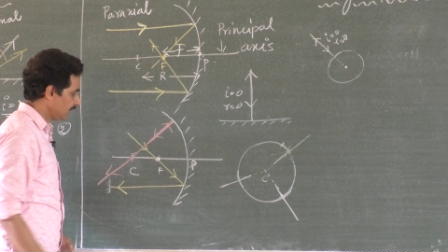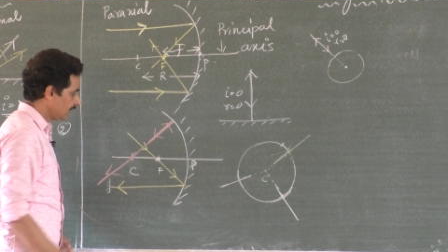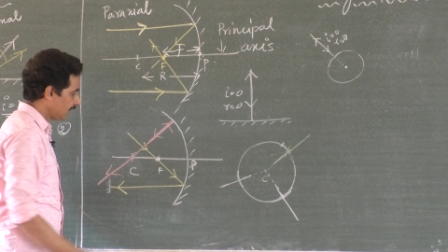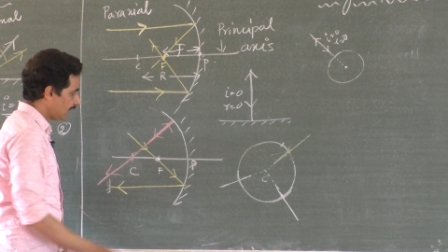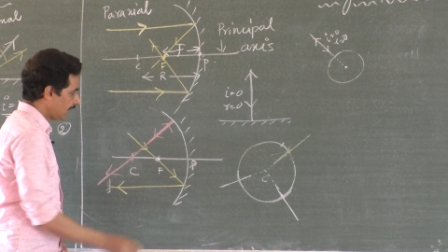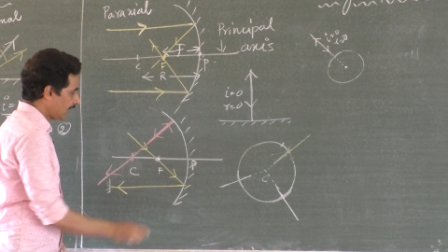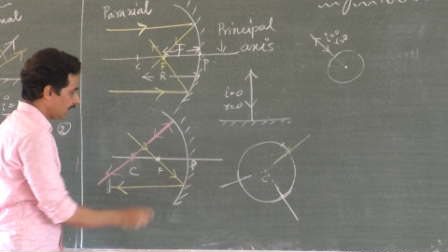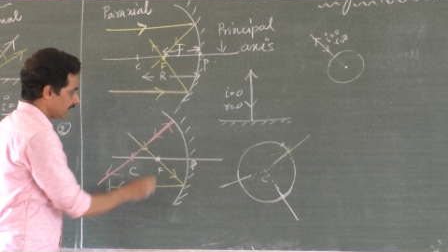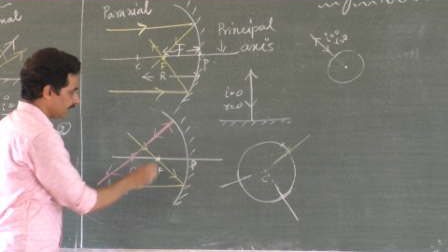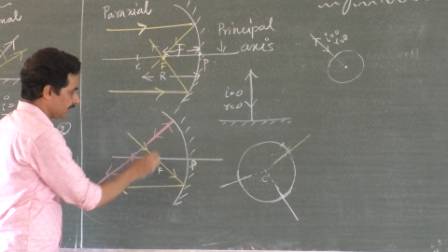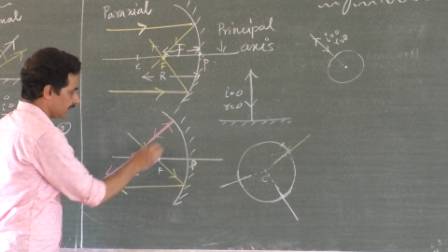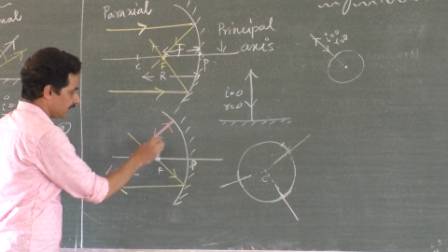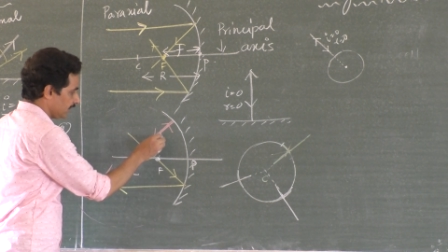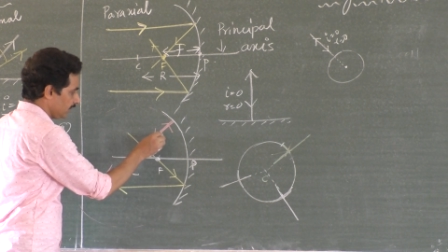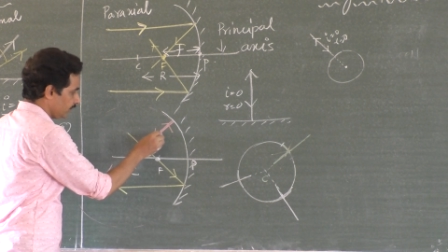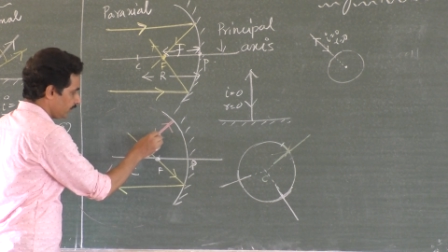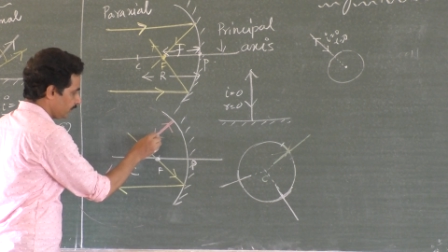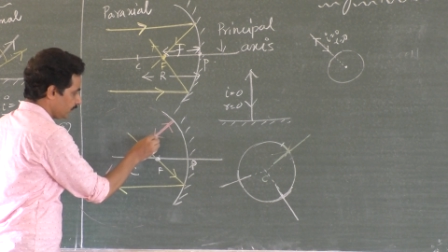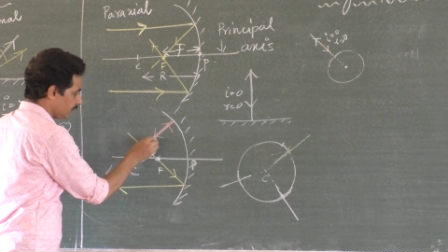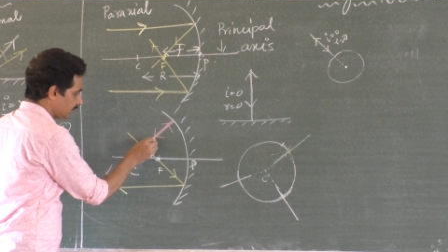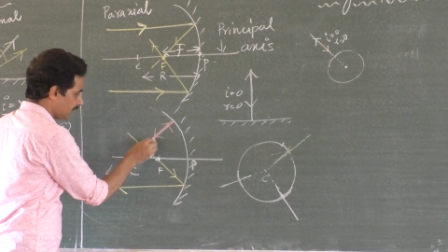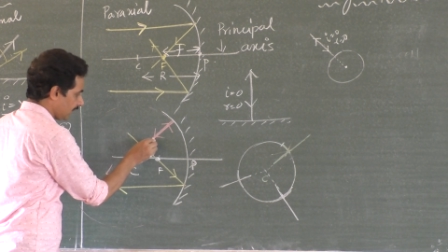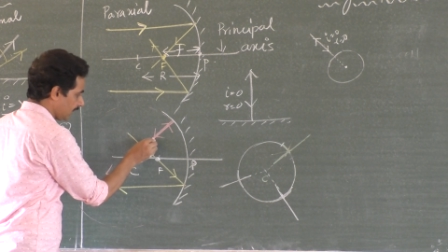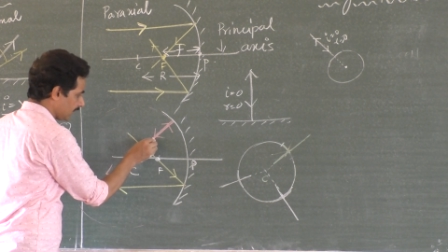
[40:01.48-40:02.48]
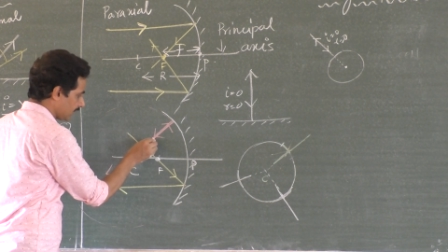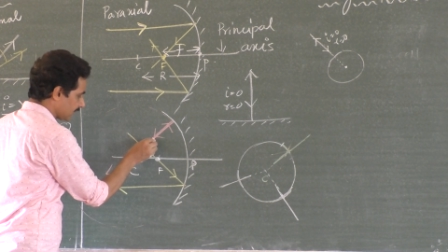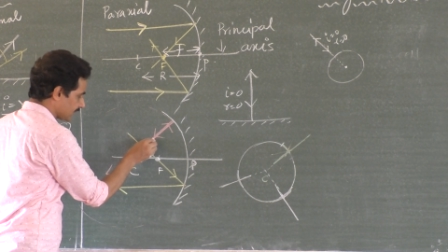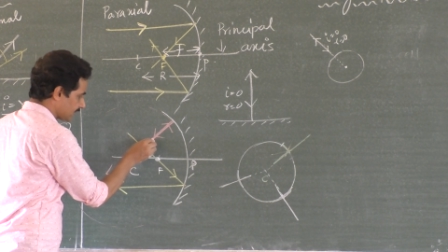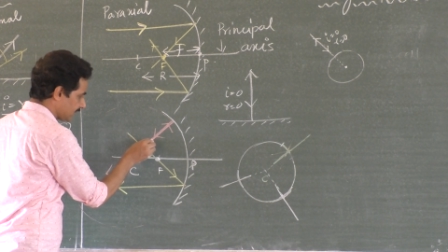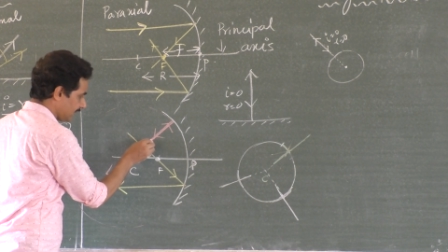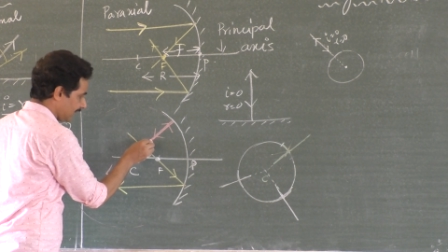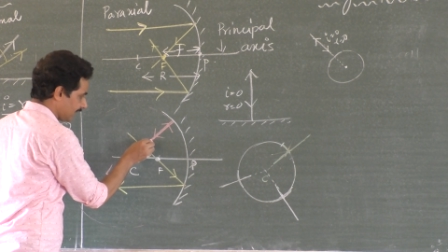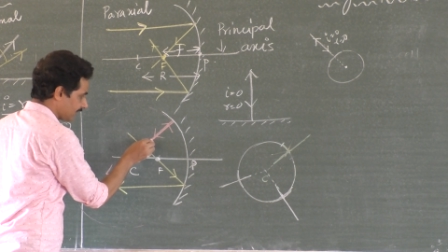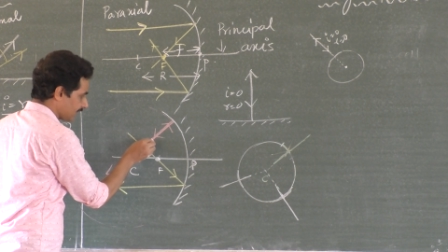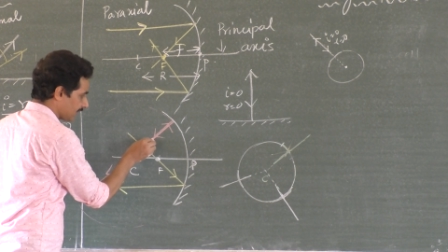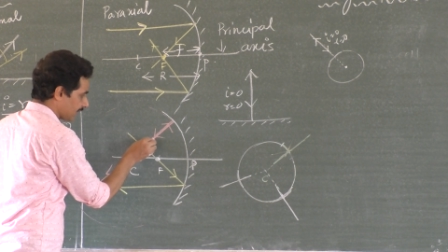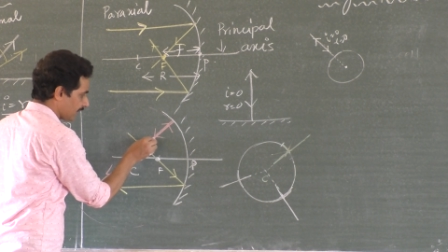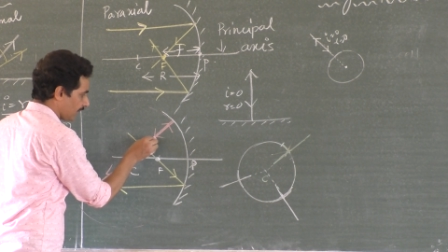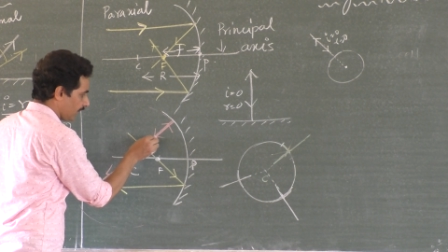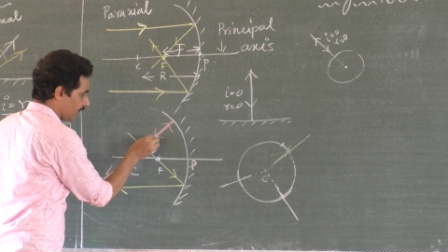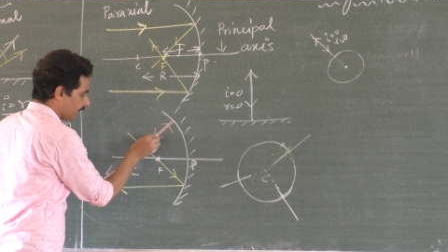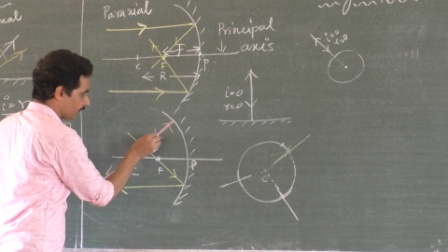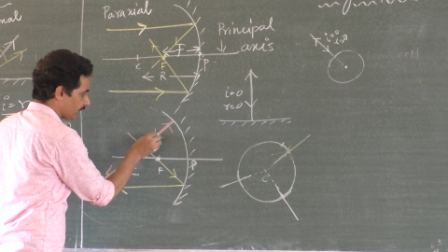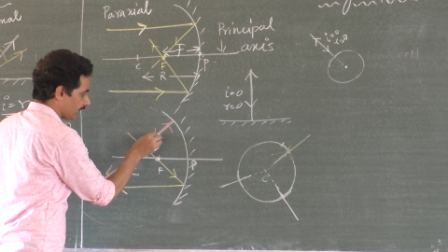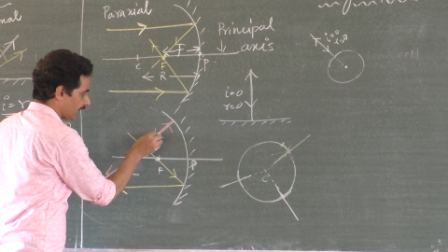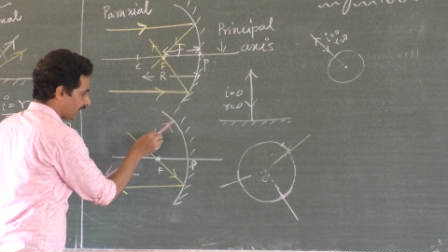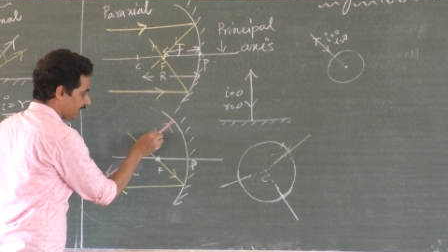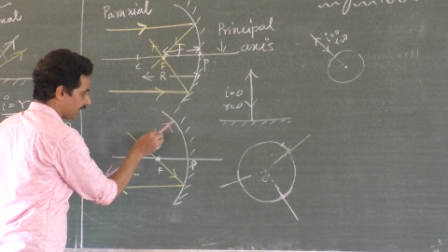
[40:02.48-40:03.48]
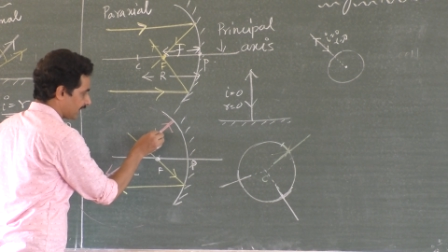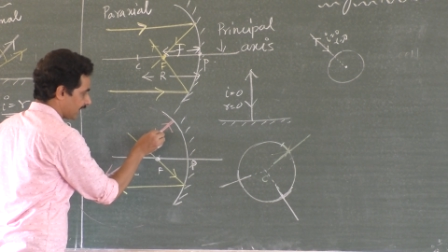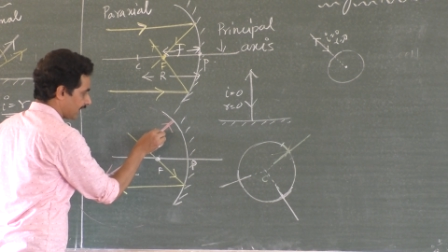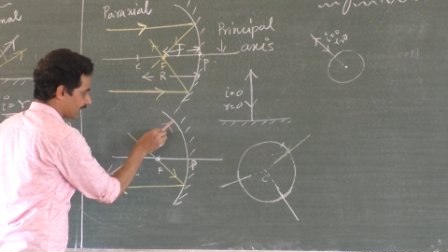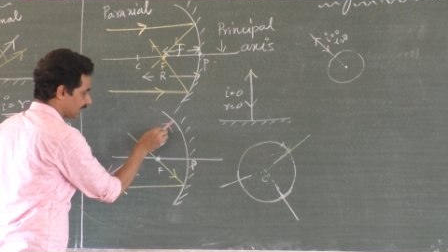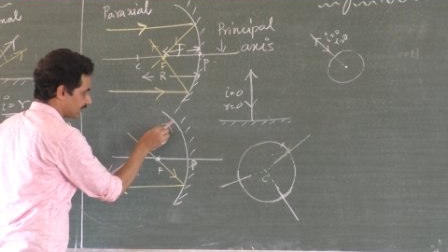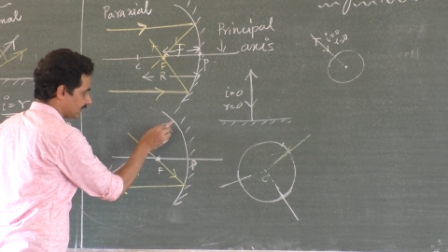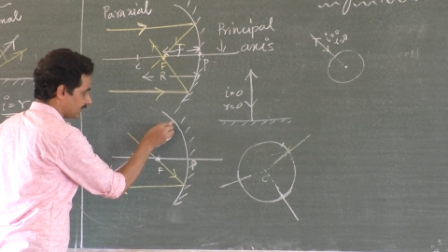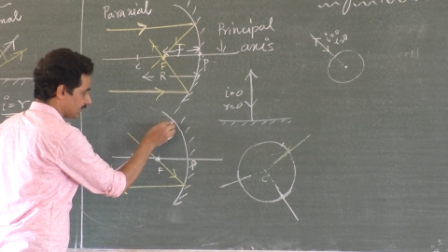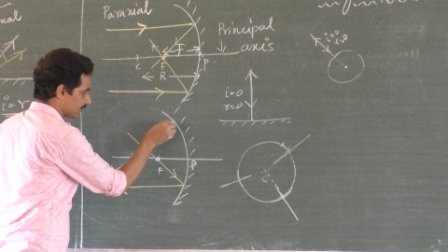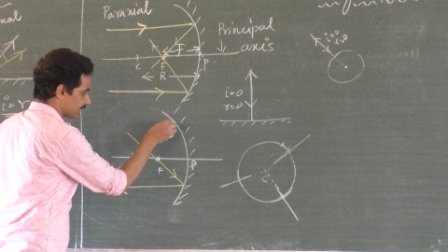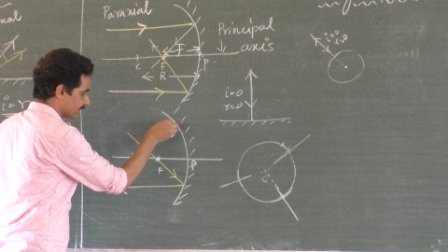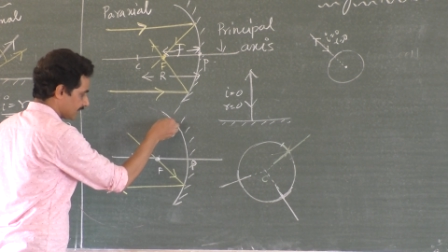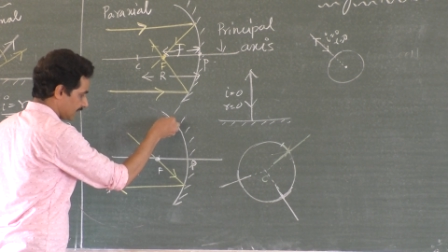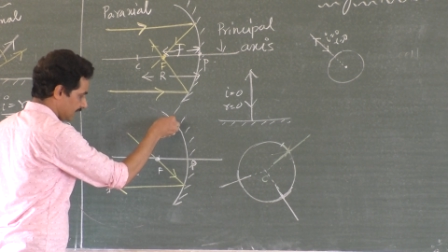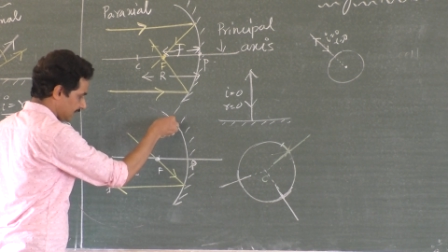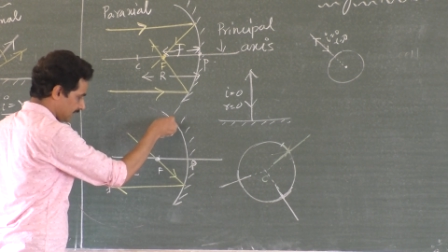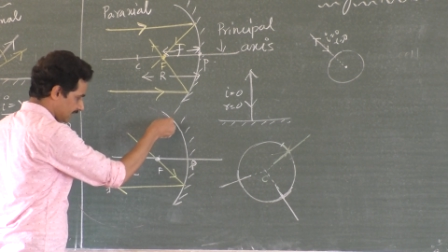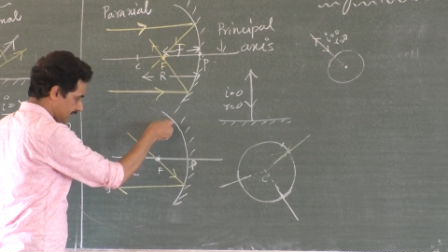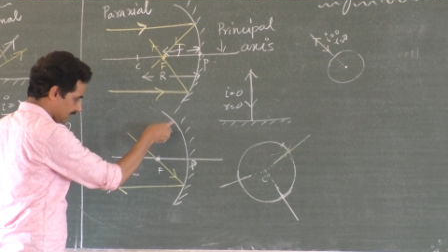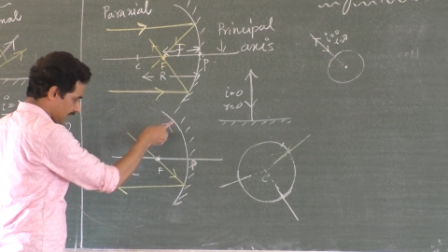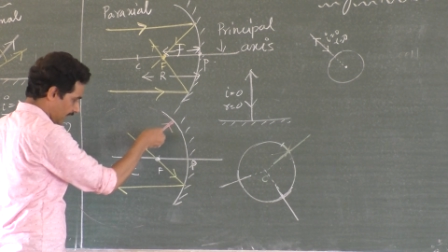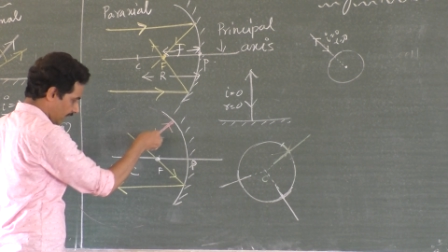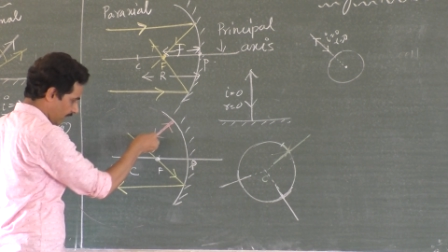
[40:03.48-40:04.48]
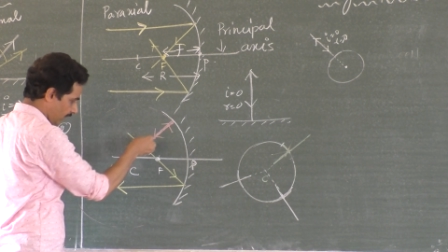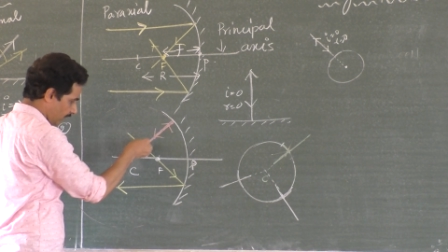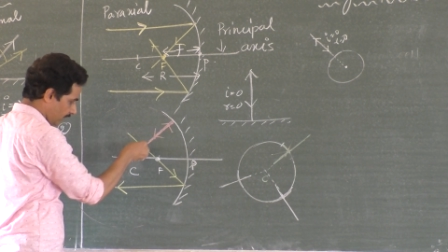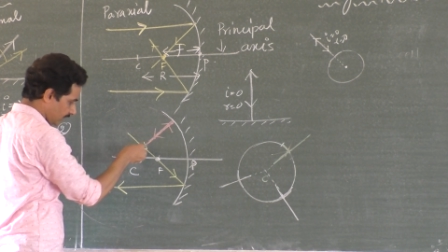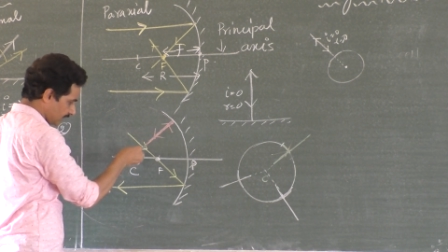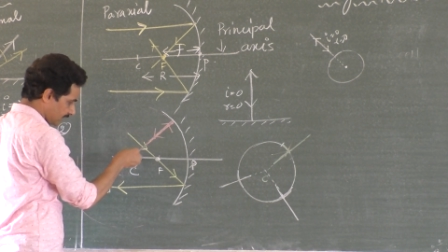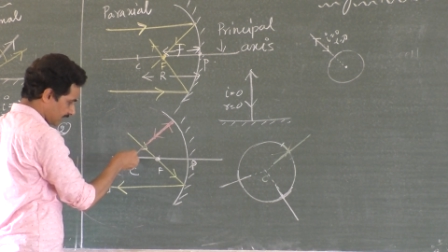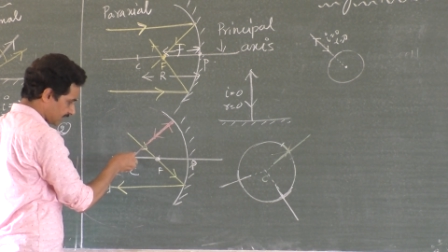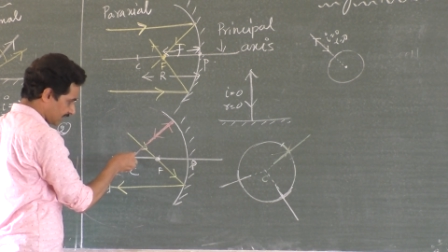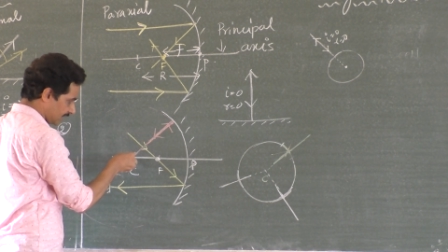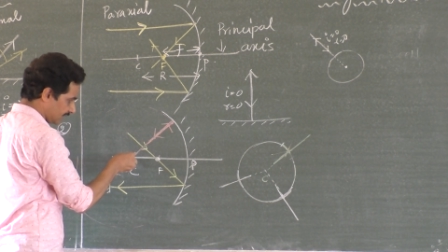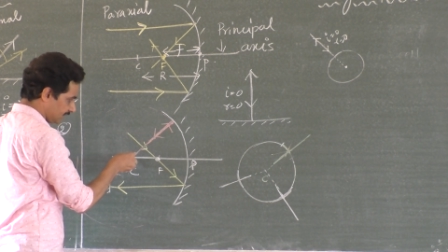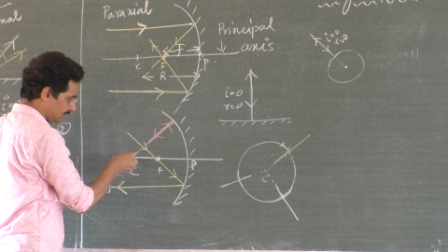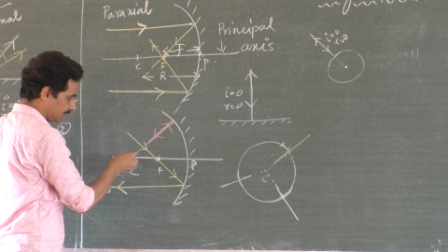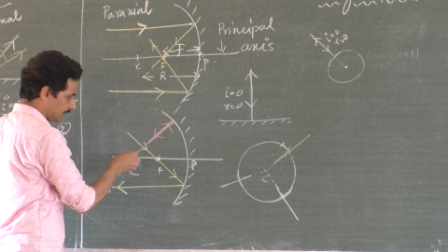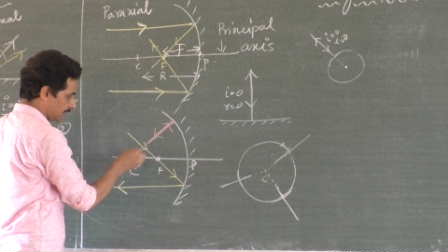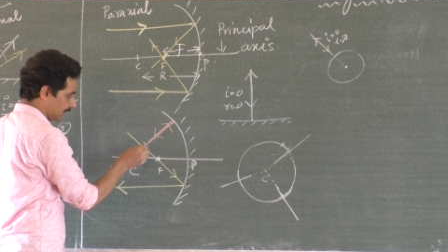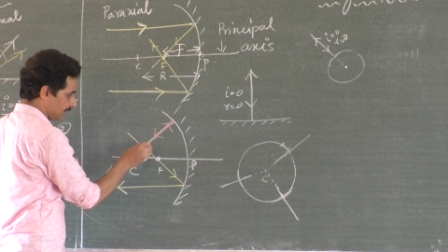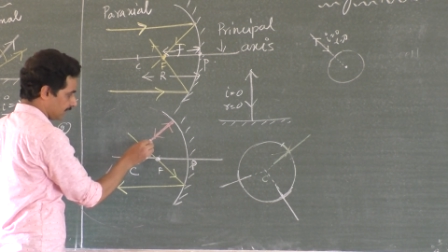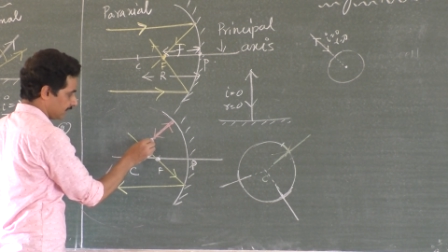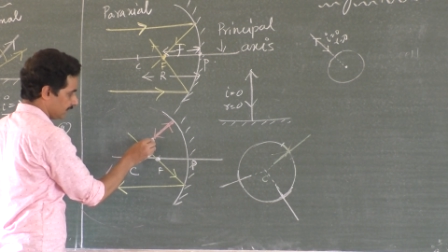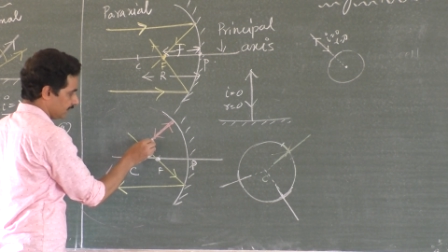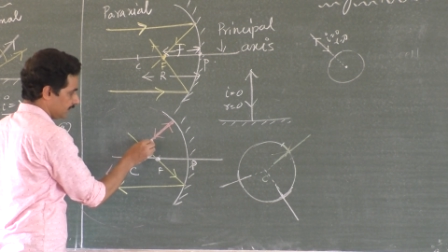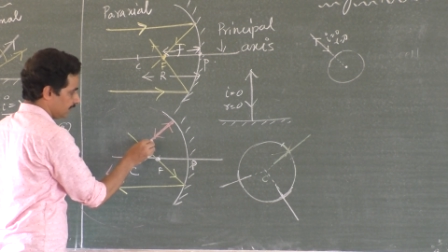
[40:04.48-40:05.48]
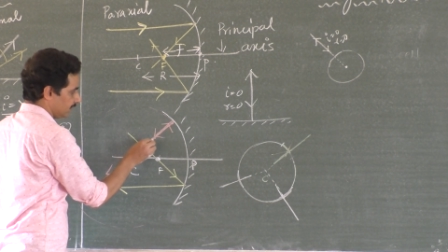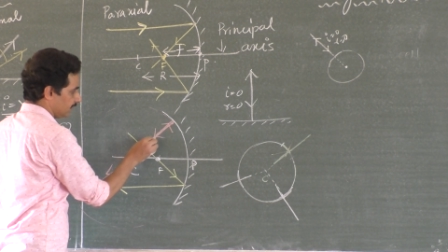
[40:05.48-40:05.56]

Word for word: and if you take a select area of light like this, it is along the center,